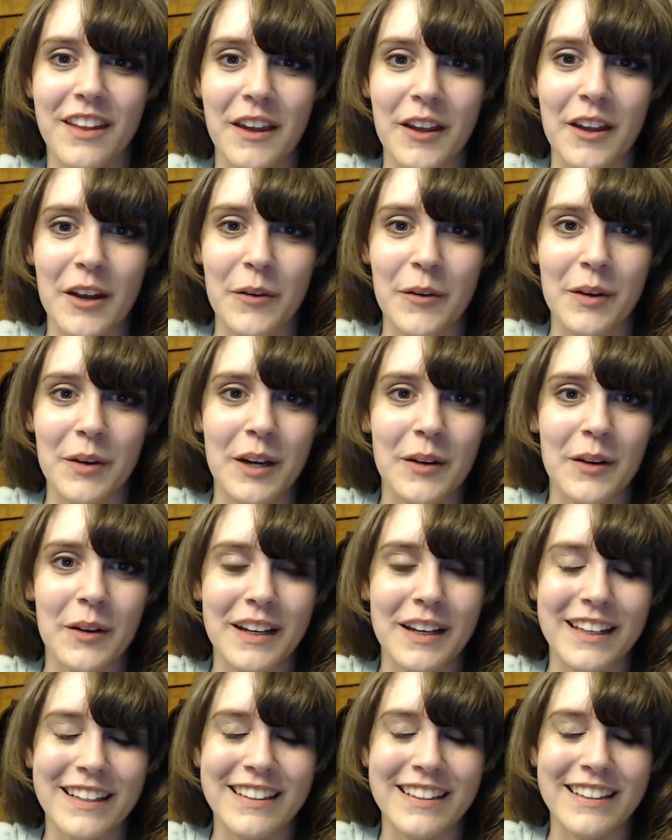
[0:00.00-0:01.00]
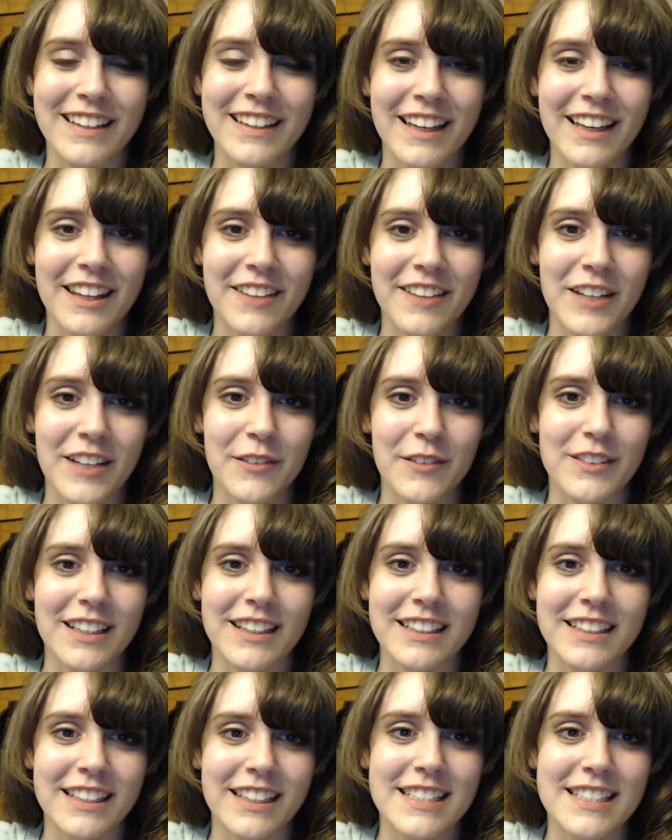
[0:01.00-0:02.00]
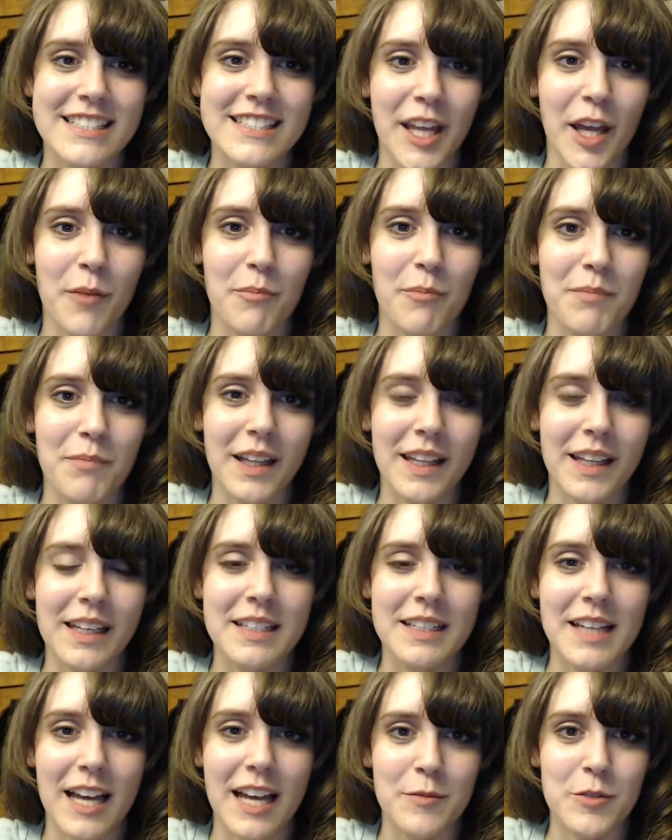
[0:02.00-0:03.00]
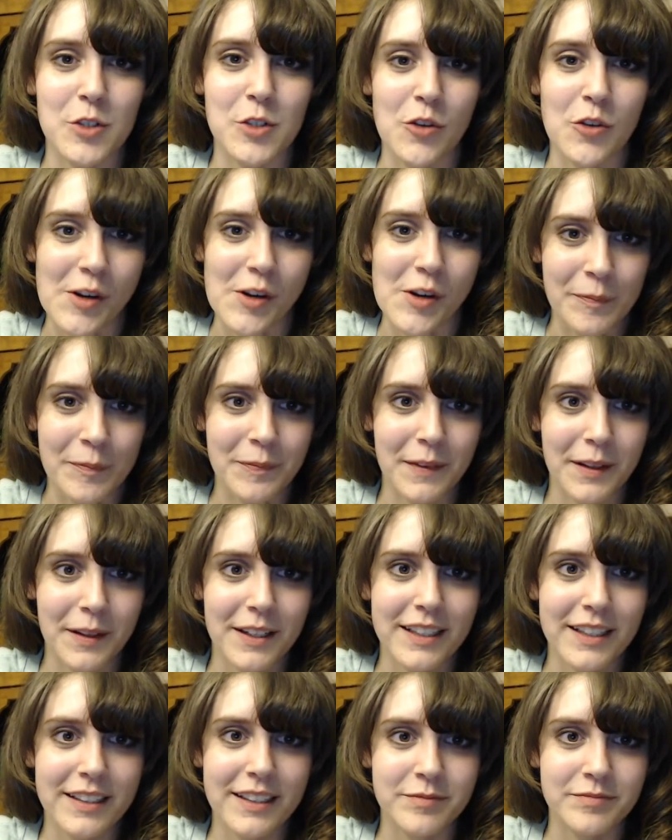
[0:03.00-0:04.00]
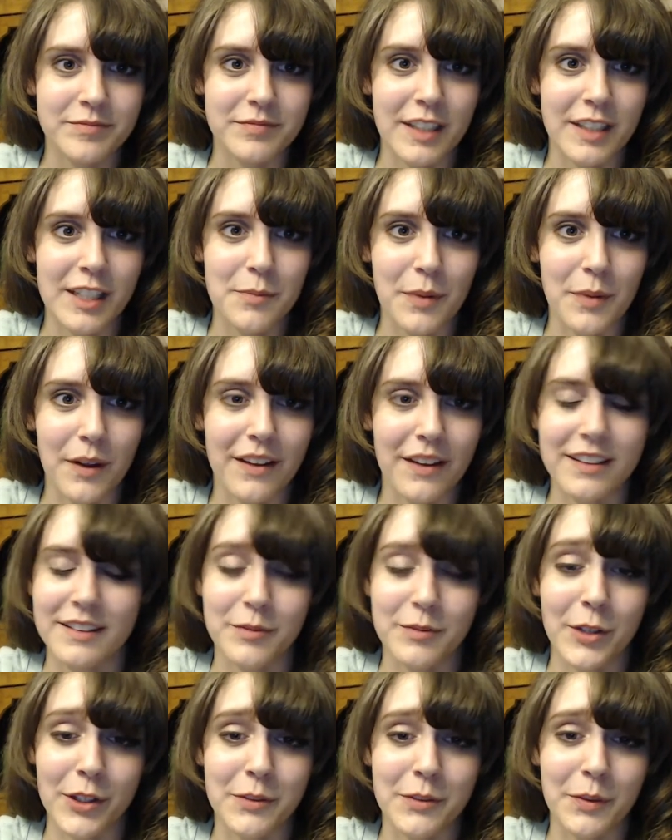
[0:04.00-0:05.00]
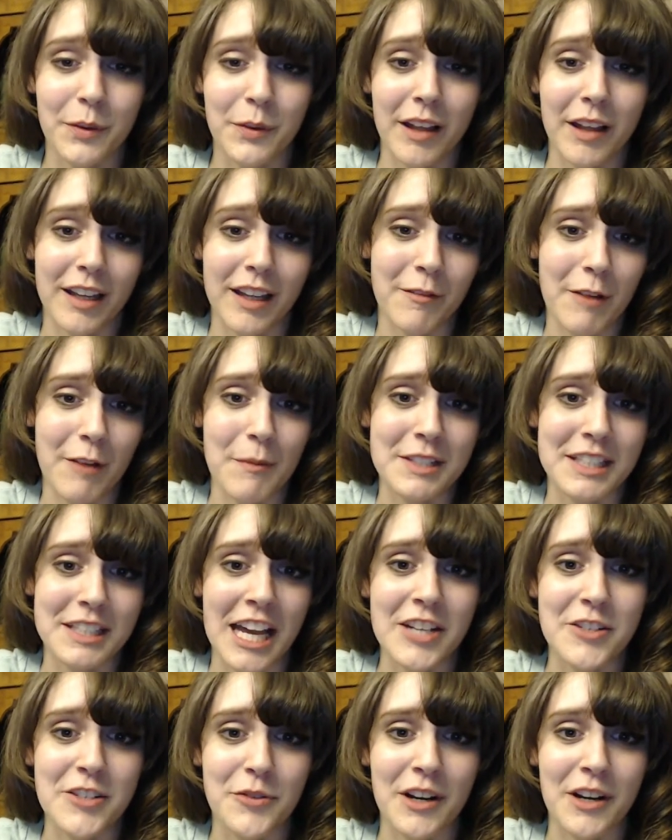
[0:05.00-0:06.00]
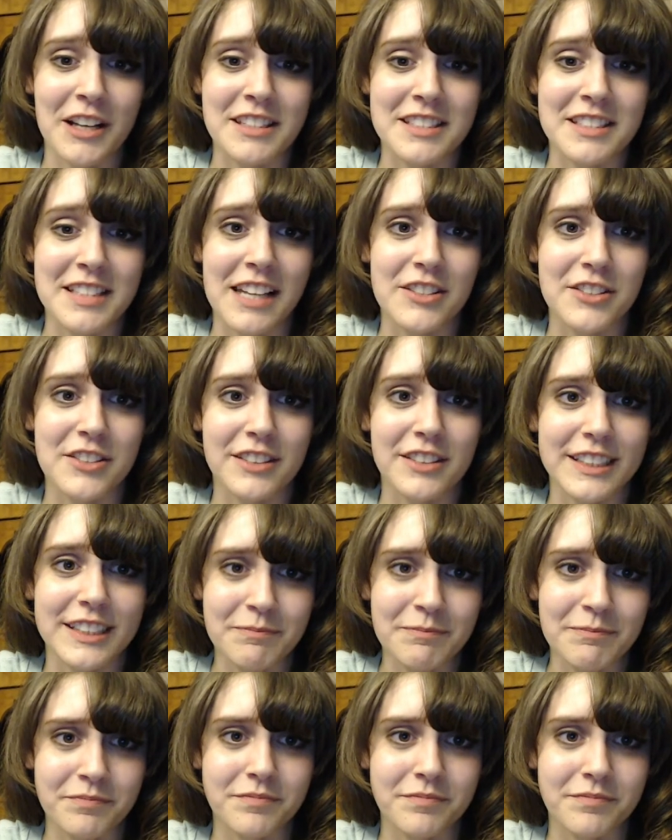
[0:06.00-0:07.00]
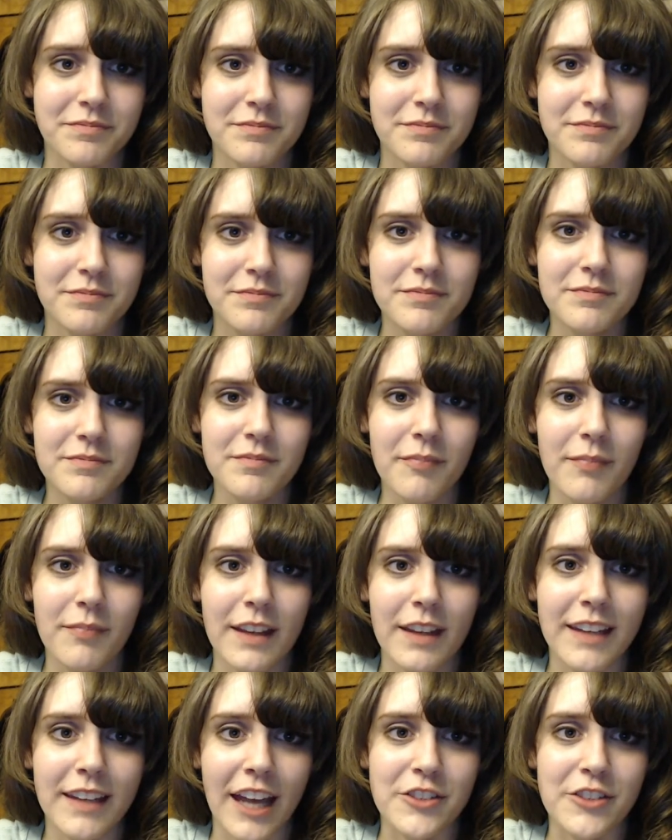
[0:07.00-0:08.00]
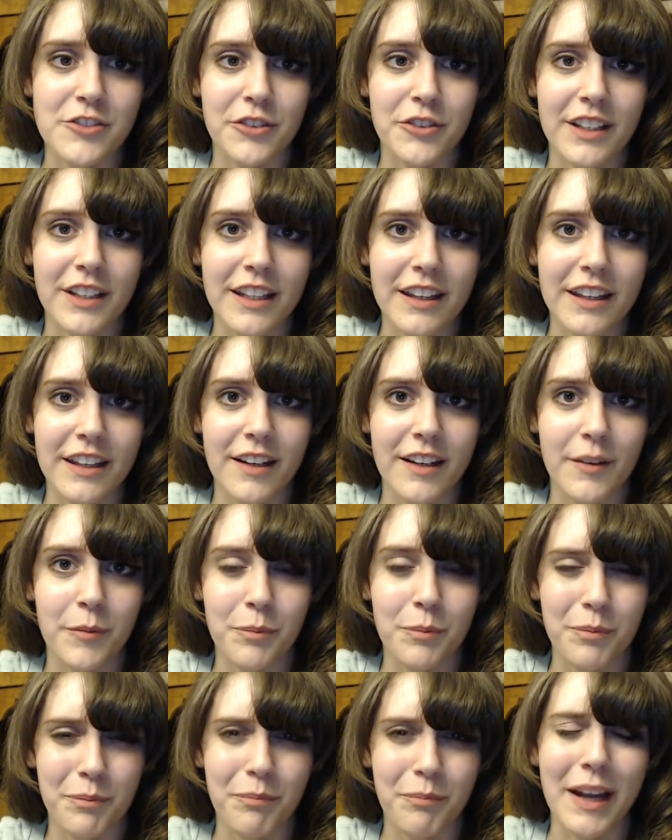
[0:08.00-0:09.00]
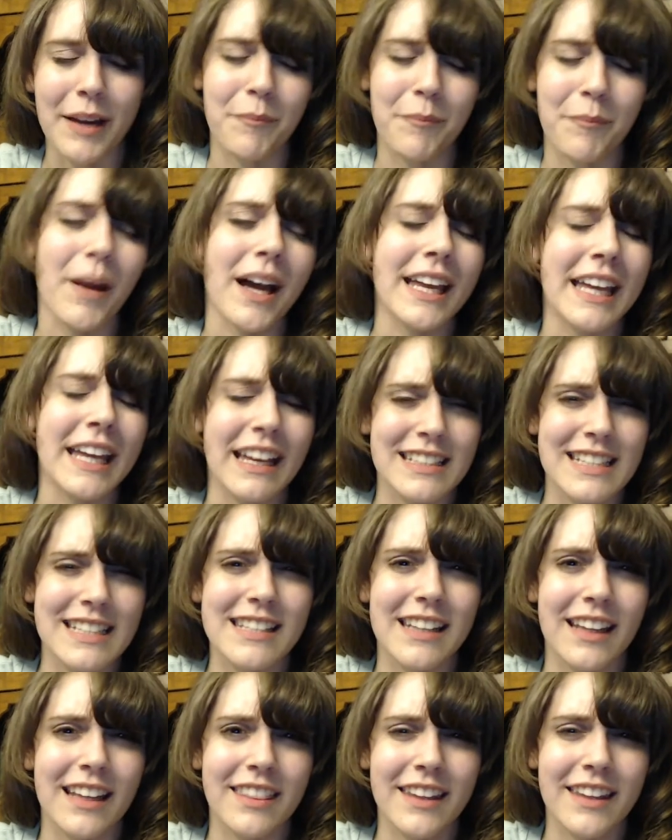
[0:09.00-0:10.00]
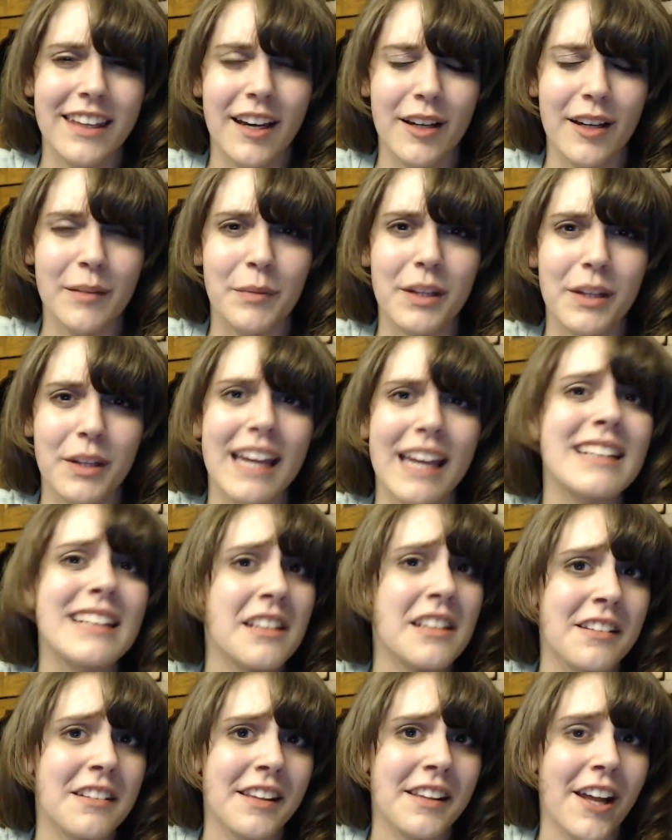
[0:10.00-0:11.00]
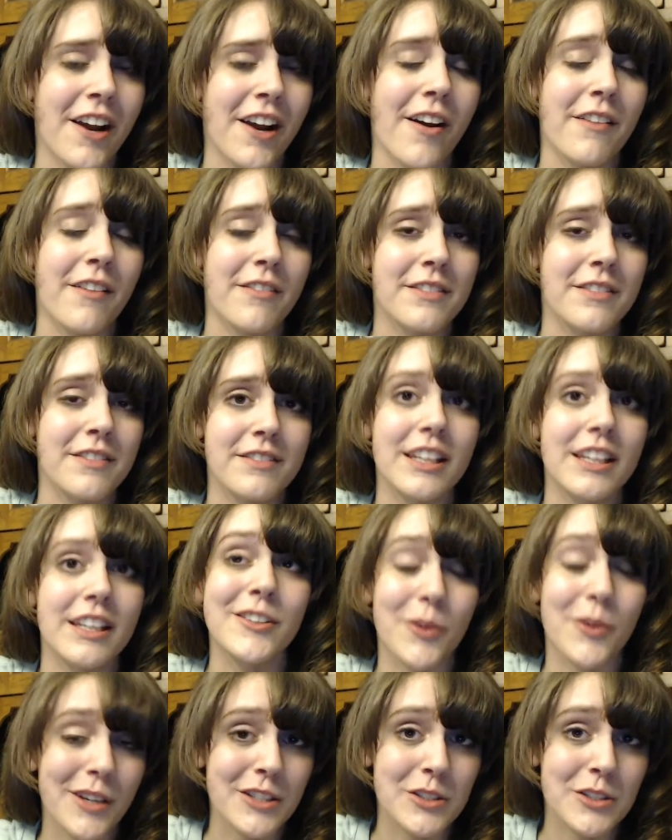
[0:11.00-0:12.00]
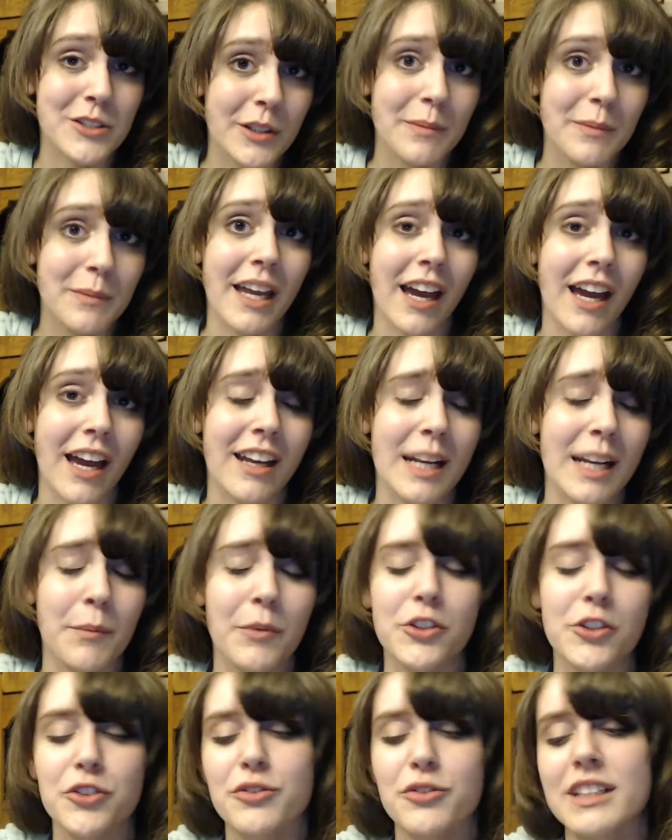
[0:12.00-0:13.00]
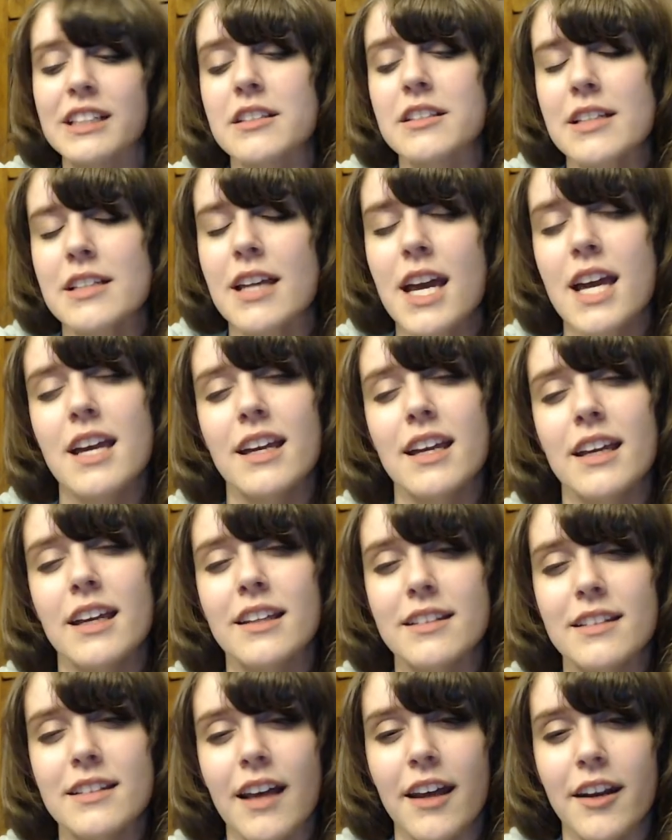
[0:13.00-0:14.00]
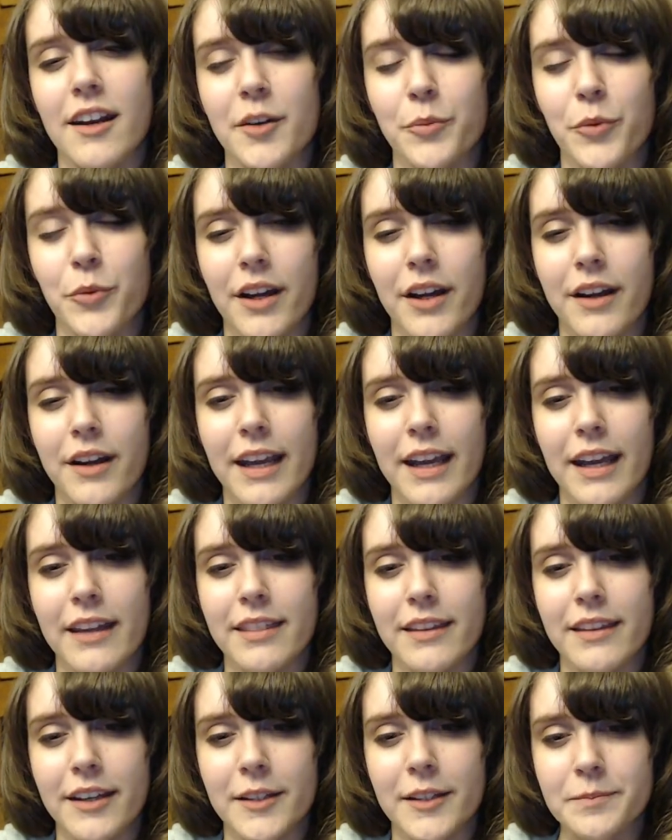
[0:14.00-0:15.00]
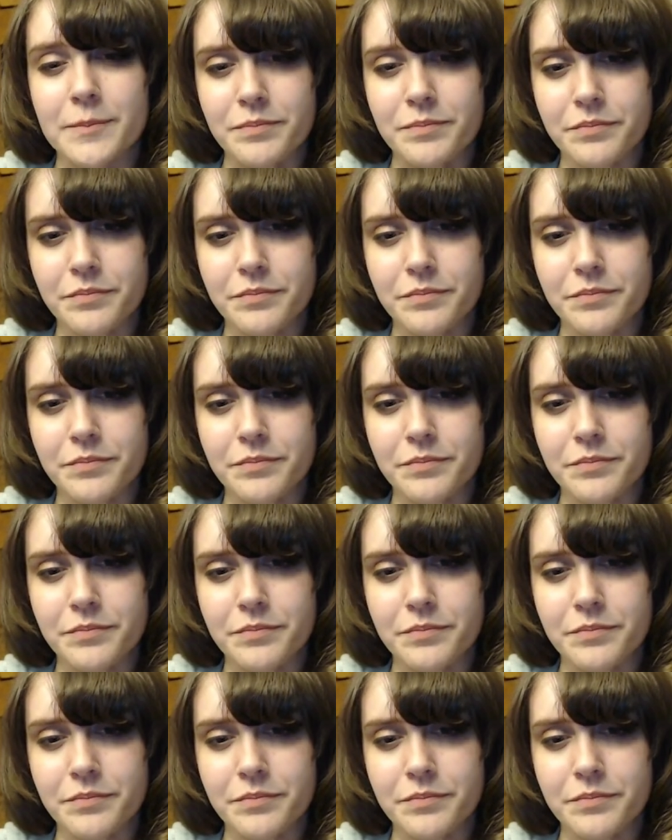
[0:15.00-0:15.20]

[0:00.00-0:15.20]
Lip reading: Here we go again. Famous line he's going to say a million times over. It's probably going to be his catchphrase, essentially. Naturally, my guess is that the implications there of Gintoki's sword being unable to reach is that we're going to get the...